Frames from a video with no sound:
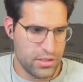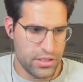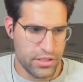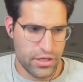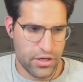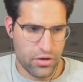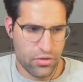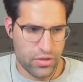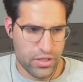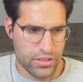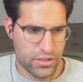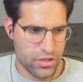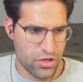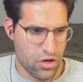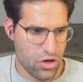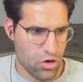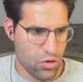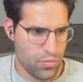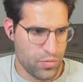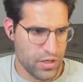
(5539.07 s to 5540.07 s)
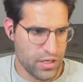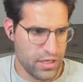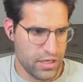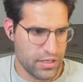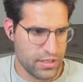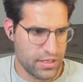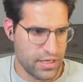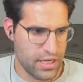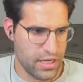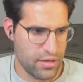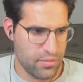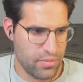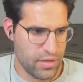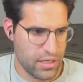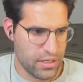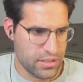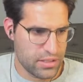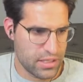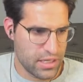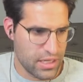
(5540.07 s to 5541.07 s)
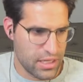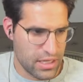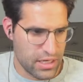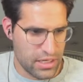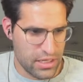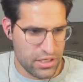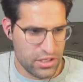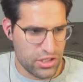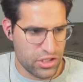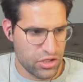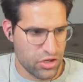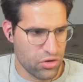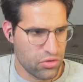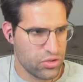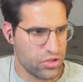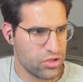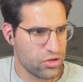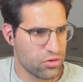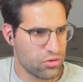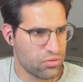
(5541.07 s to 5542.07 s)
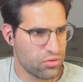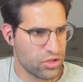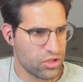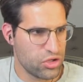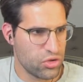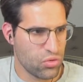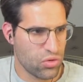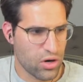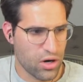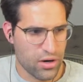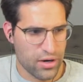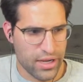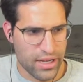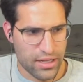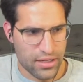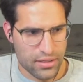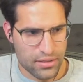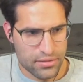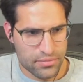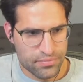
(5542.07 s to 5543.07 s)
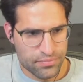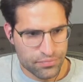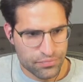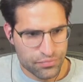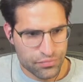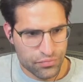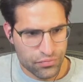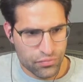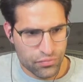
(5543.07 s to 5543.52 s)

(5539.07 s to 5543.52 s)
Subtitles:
ECO is the opening database, and then ECO URL.